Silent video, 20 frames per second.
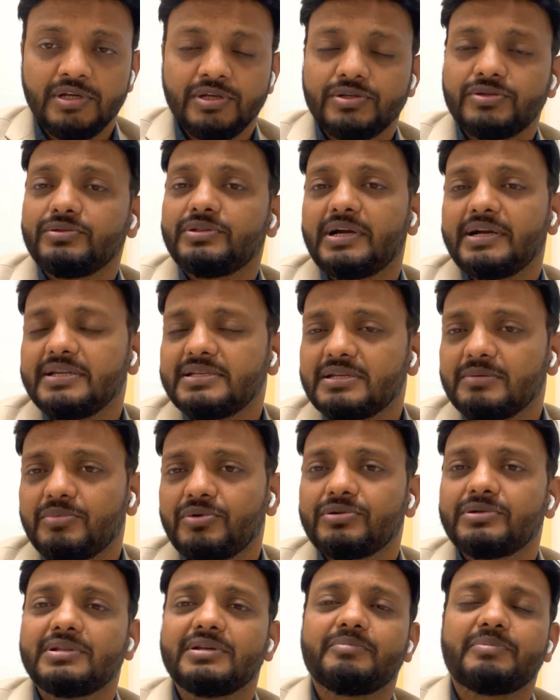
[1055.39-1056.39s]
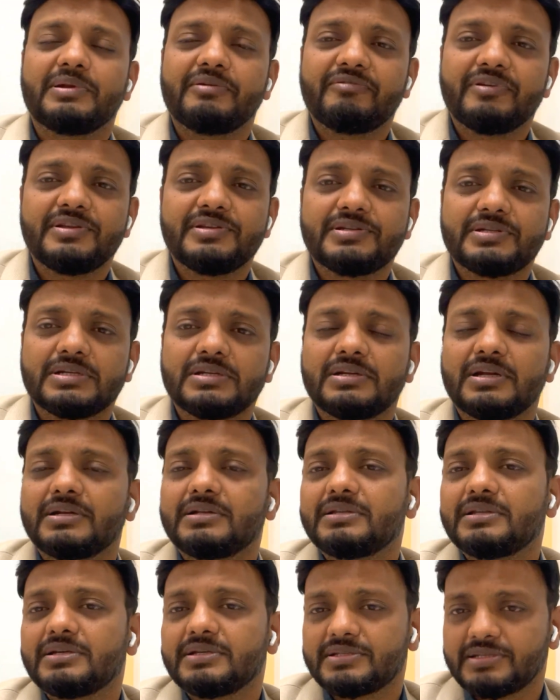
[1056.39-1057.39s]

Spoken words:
So that is about the prevention and the